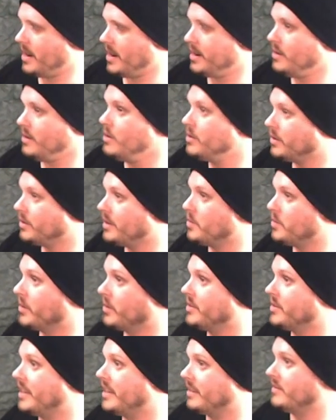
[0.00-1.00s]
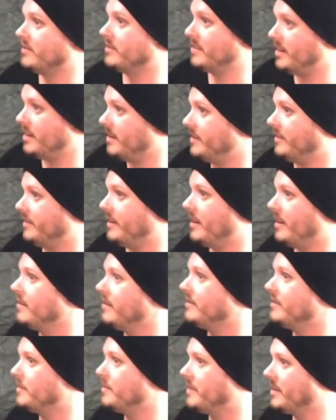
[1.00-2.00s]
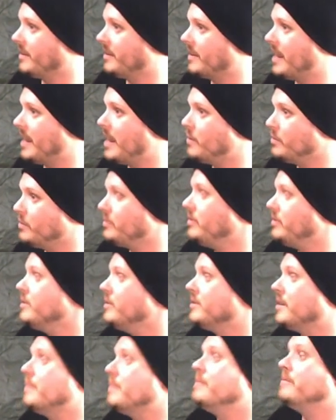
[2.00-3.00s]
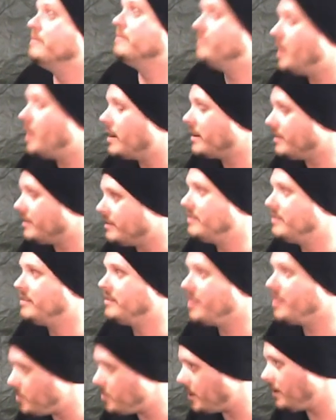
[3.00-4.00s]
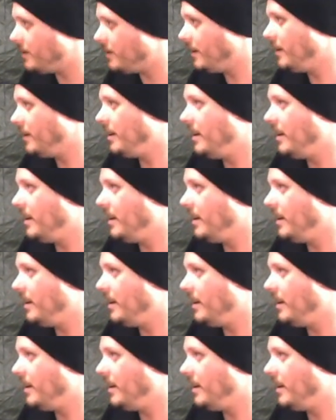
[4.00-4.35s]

And usually the person that gets seriously hurt in something like that was doing something fucking stupid.